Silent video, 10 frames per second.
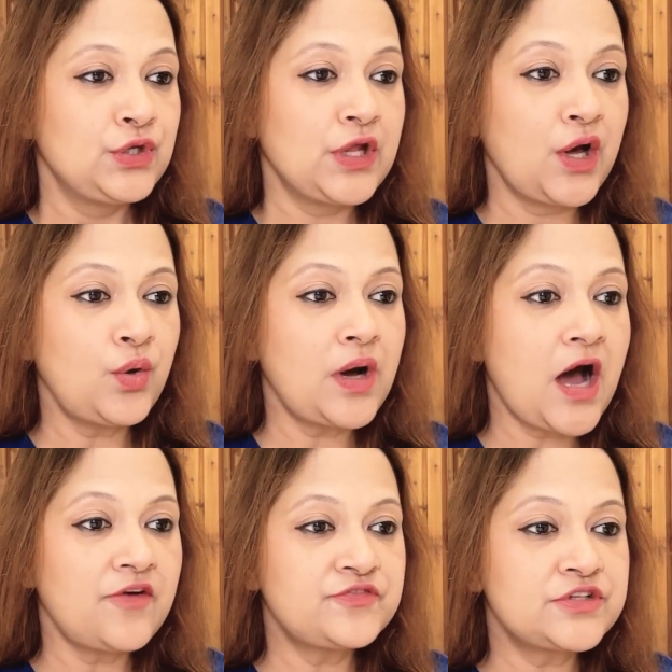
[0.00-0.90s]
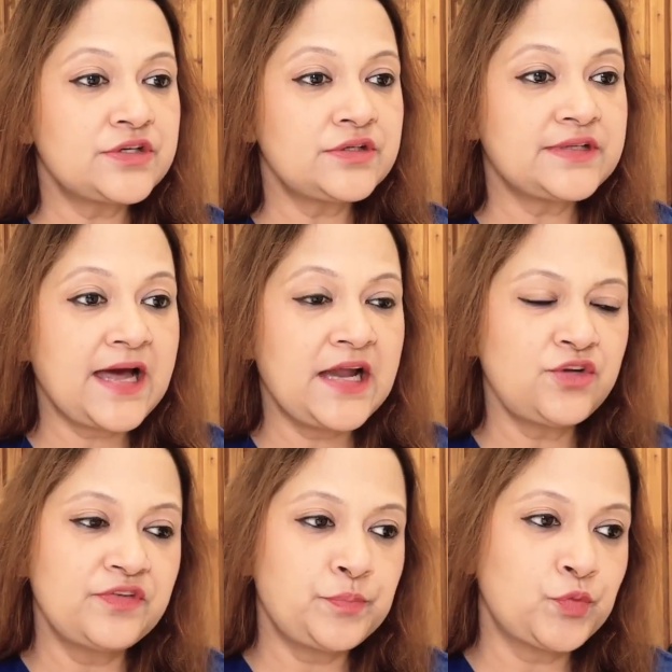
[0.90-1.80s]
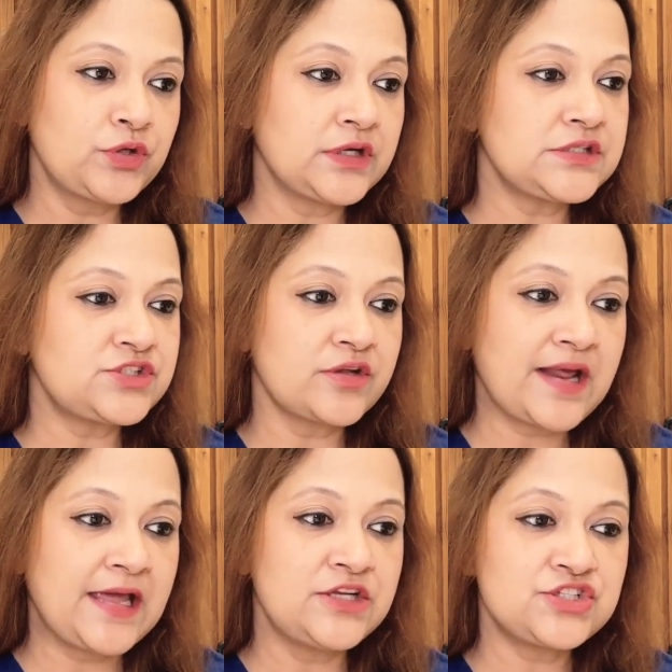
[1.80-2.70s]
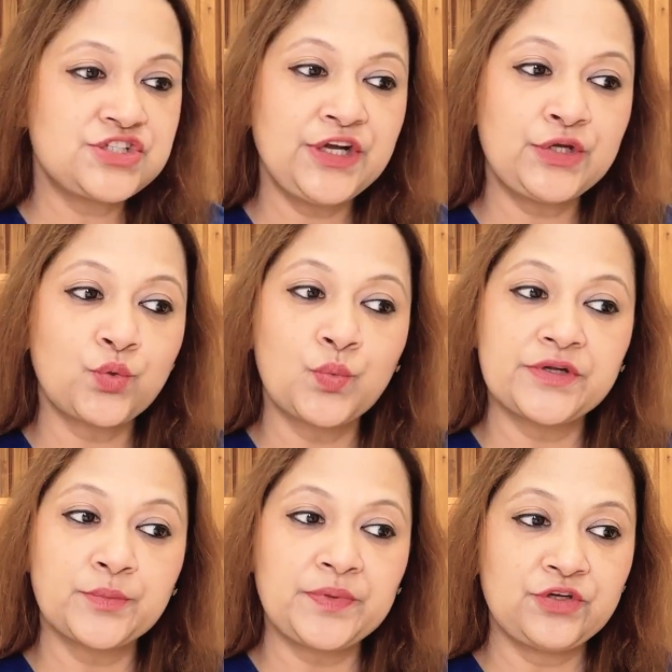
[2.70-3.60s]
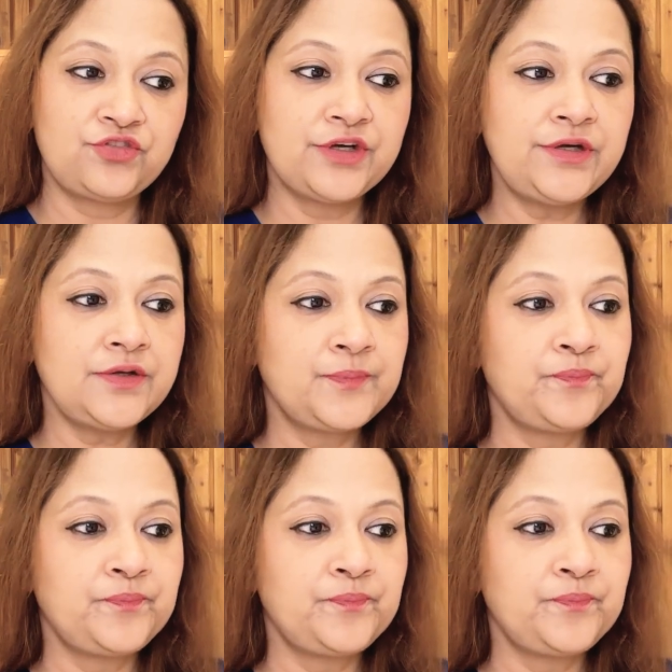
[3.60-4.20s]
Now after that, we put a sterile sheet over the patient